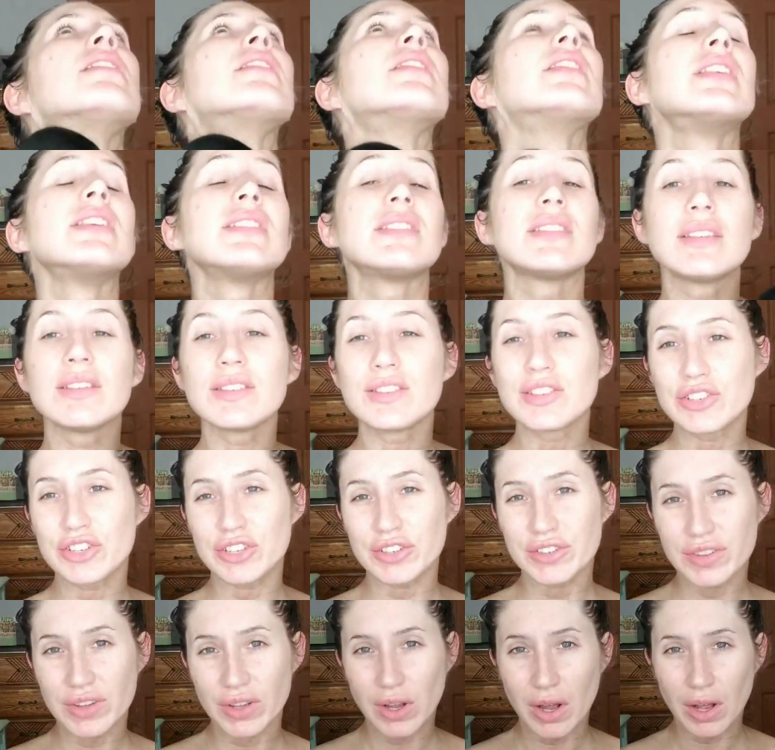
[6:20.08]
this is just
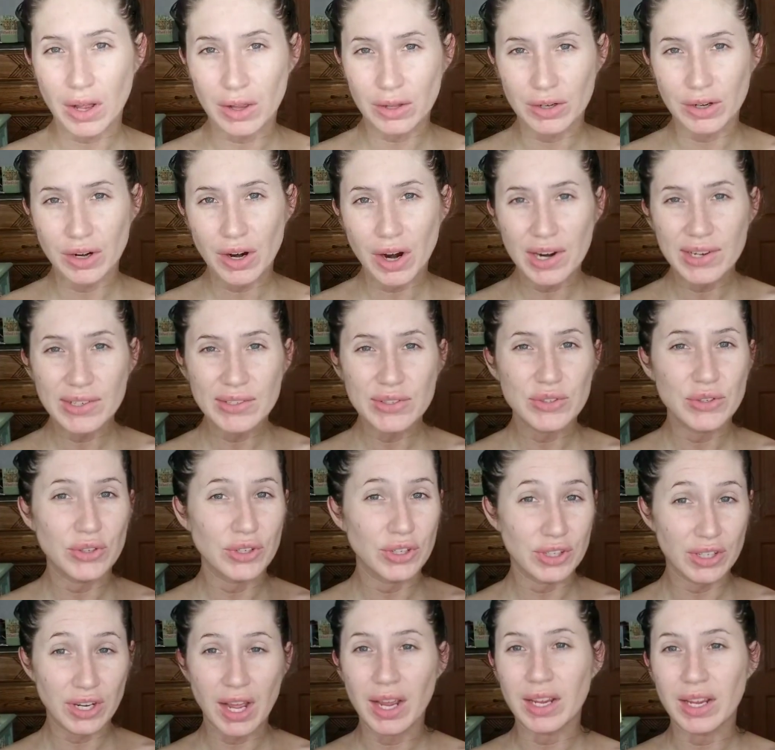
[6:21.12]
the color guard, so you're
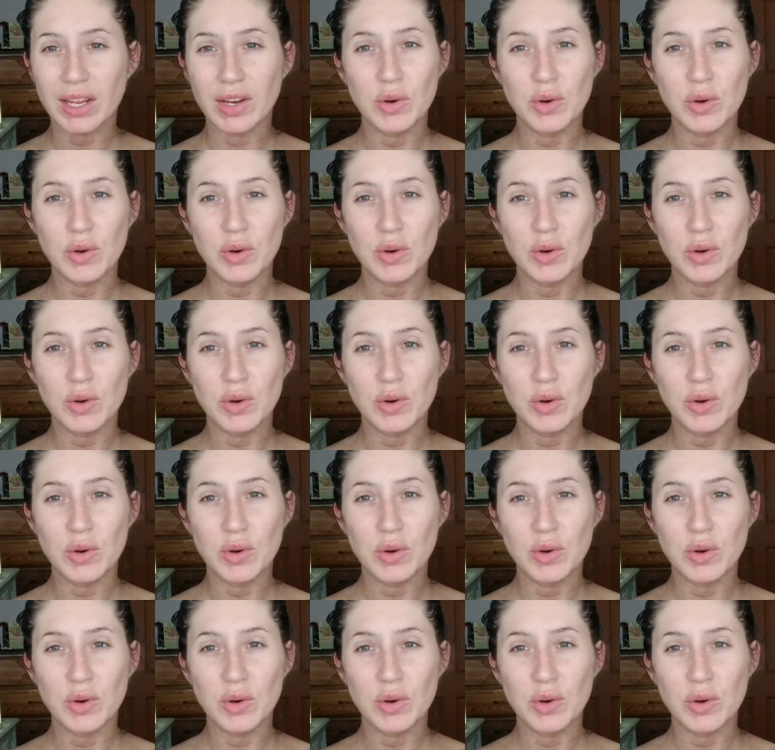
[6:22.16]
not going